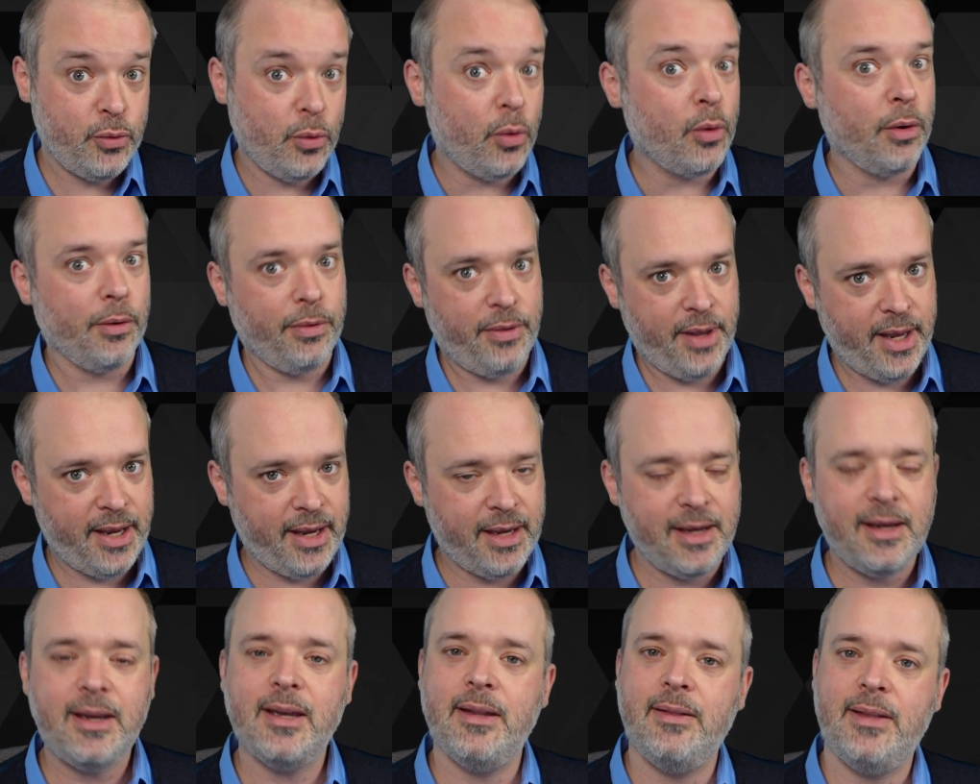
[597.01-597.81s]
or
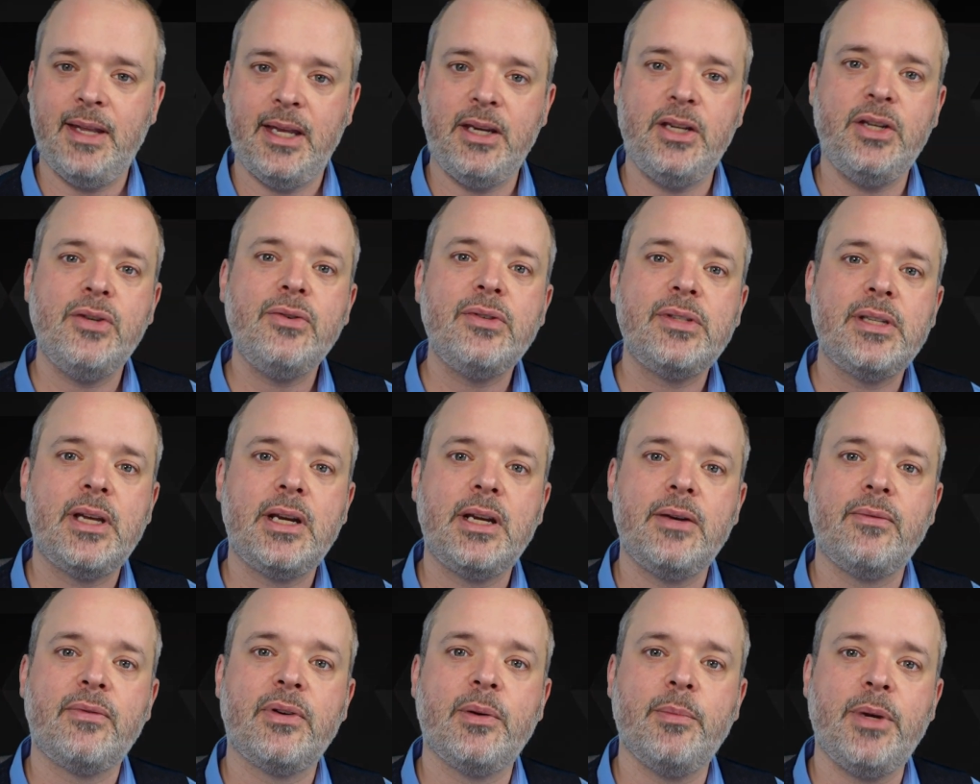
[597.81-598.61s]
they can then use that
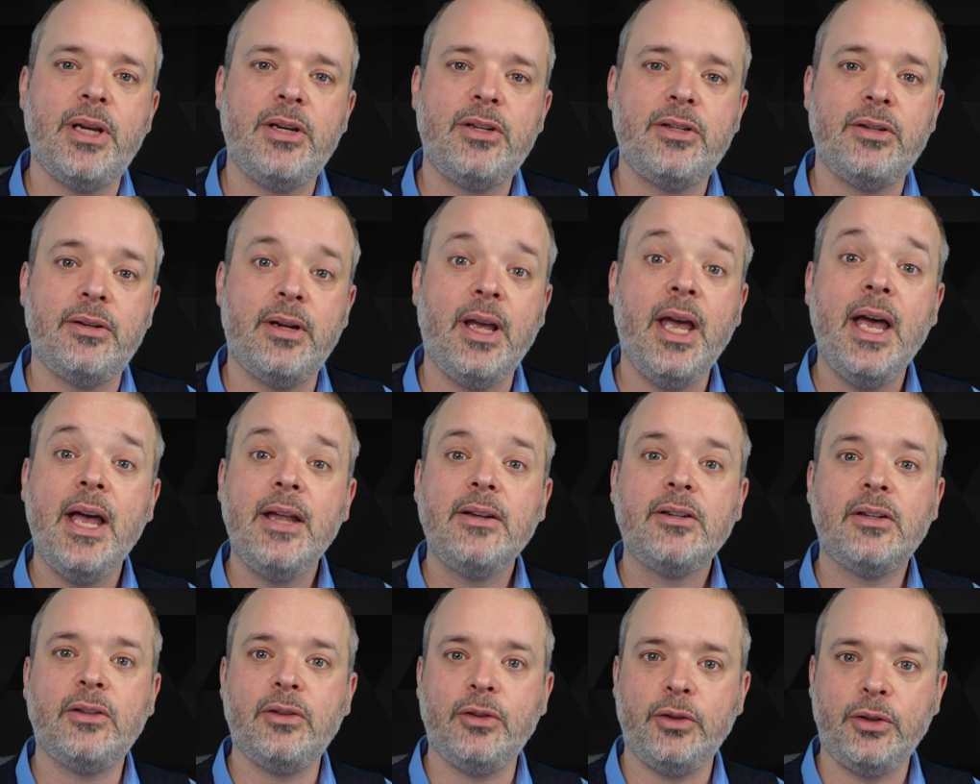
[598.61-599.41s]
information
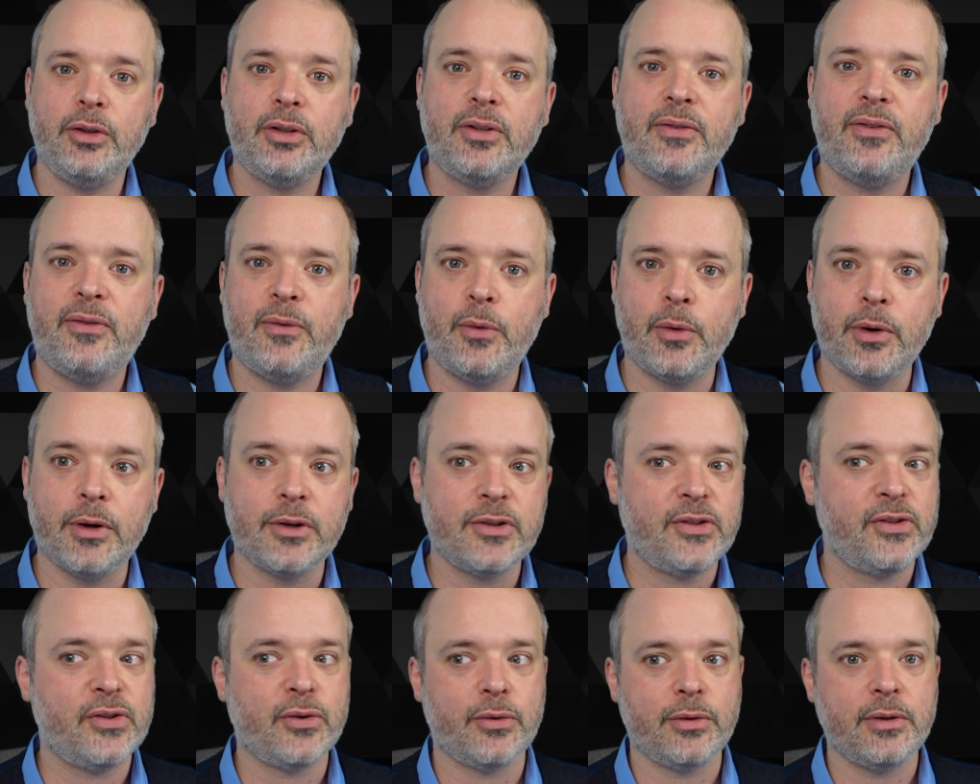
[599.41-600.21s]
to look for
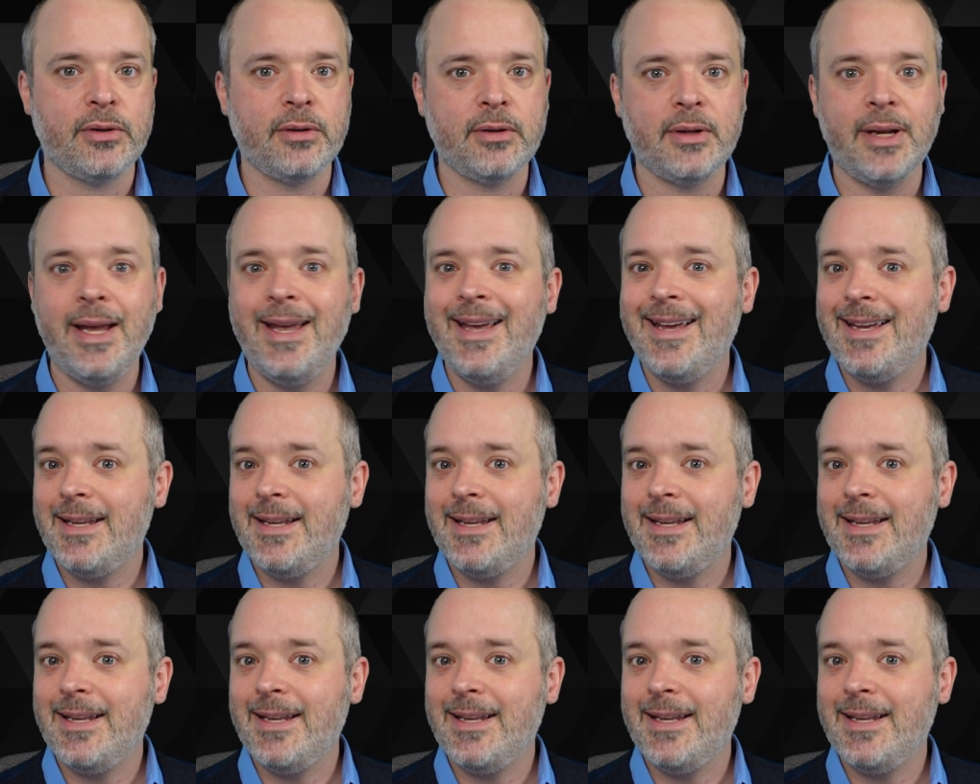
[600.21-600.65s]
certain